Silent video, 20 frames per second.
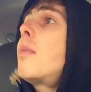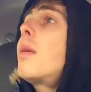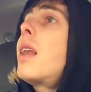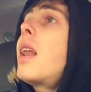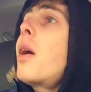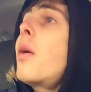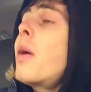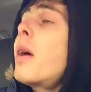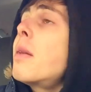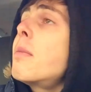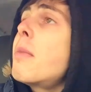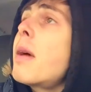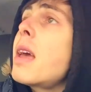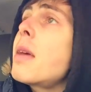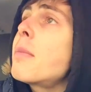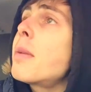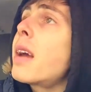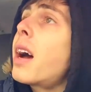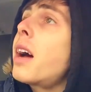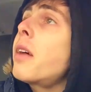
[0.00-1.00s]
below and
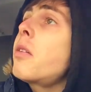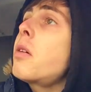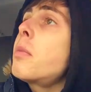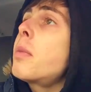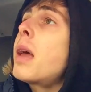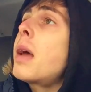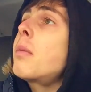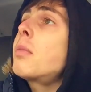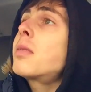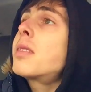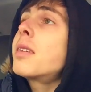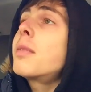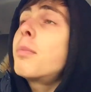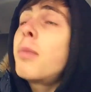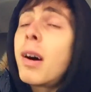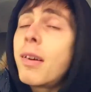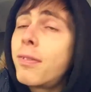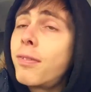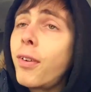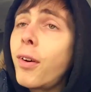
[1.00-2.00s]
maybe I will be able to
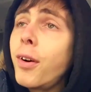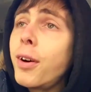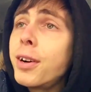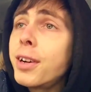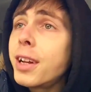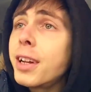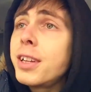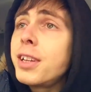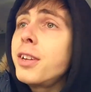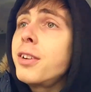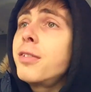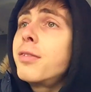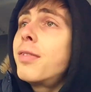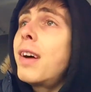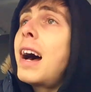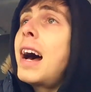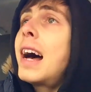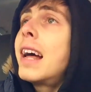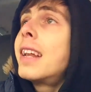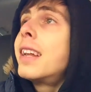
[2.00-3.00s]
afford a new
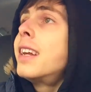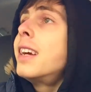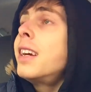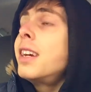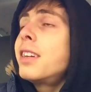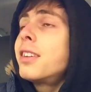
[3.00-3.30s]
van